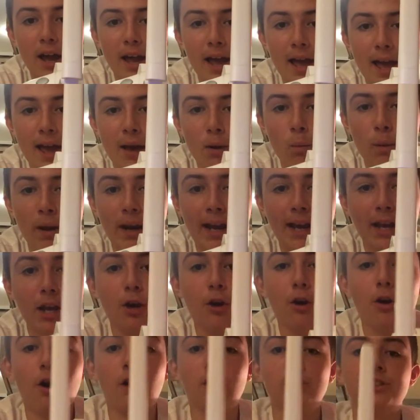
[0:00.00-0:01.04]
go onto the
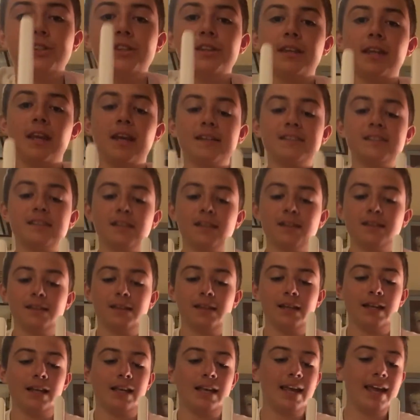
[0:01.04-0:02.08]
little cable.
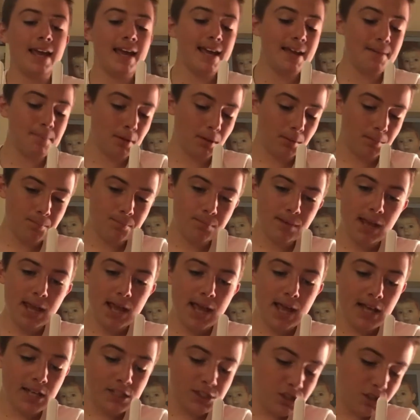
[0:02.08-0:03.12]
So
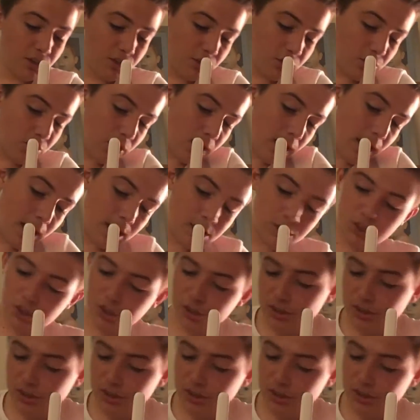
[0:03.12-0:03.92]
just on the side